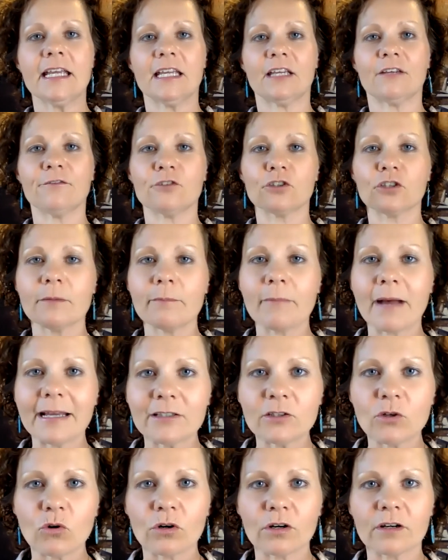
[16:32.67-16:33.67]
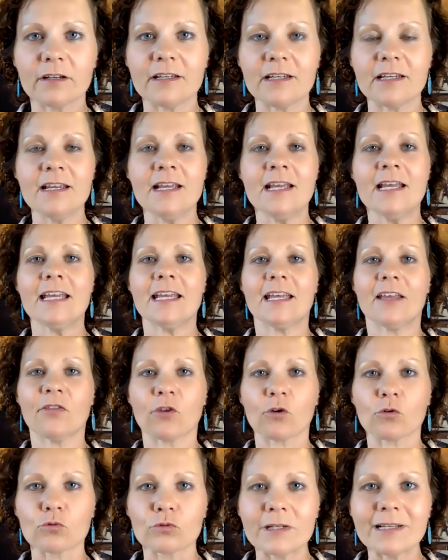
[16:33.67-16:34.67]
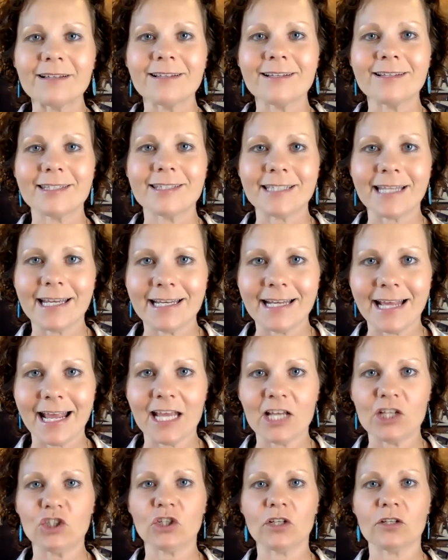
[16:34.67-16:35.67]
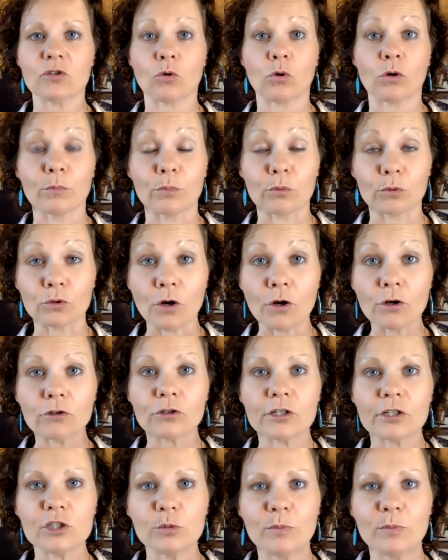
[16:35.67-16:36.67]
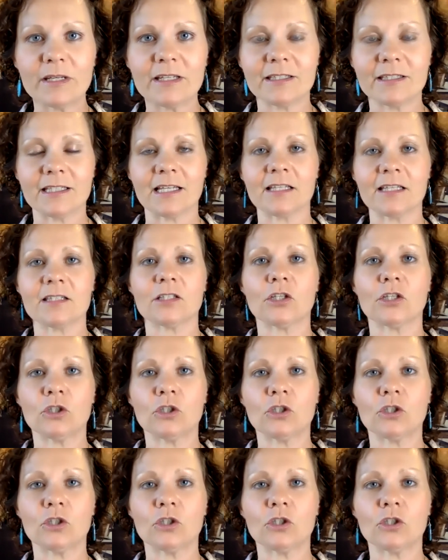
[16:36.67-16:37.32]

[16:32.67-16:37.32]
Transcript: if you're a minority, in the real estate agent or brokerage business,